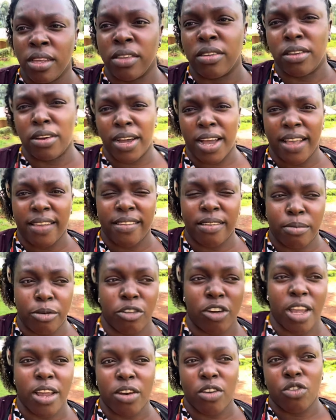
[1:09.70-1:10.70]
so guys i'm
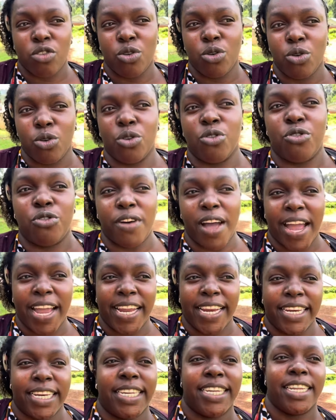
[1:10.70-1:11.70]
trying to
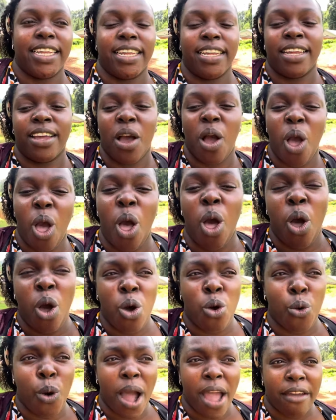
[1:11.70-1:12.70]
find
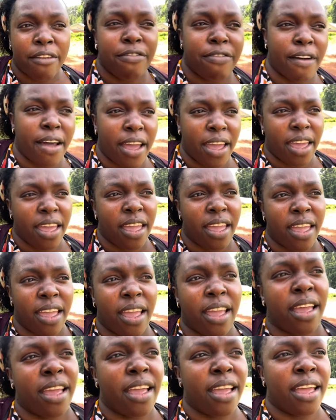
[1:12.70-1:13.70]
wi-fi
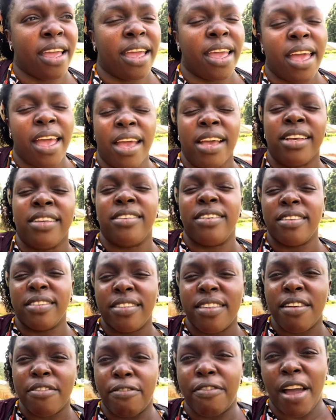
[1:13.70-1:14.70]
since
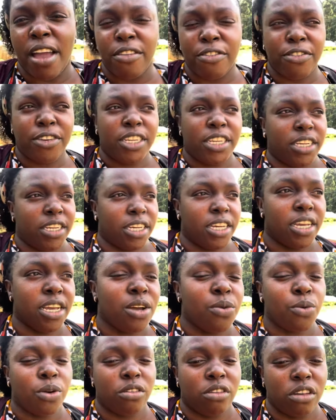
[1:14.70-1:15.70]
the 5g
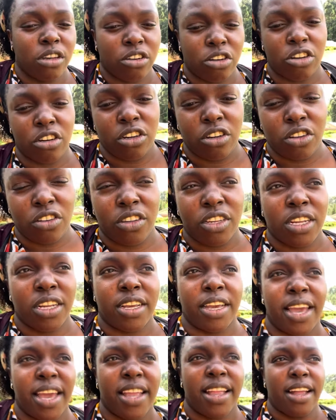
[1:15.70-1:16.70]
was introduced in
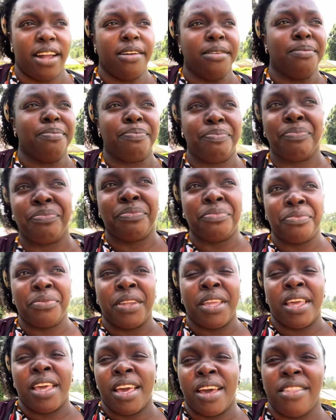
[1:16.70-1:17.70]
kenya
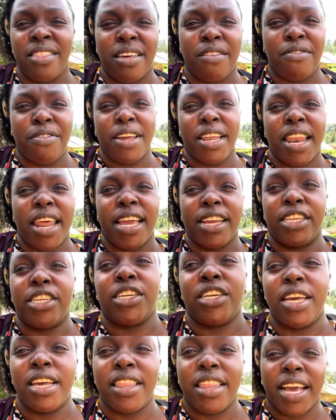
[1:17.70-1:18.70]
the
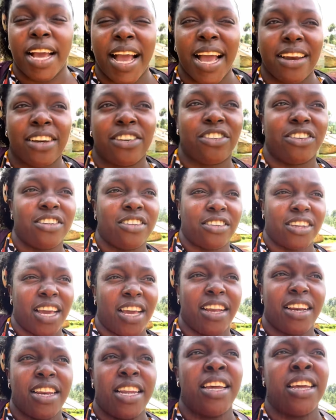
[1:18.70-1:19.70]
village the
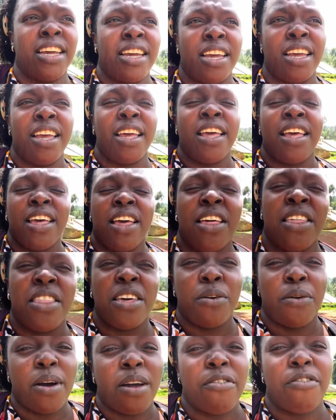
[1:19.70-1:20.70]
countryside the
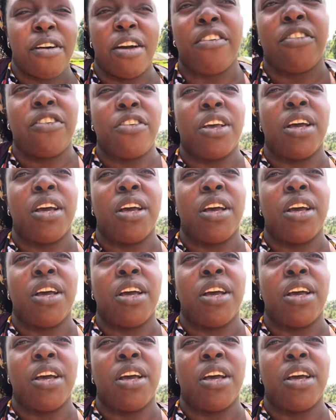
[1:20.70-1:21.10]
wi-fi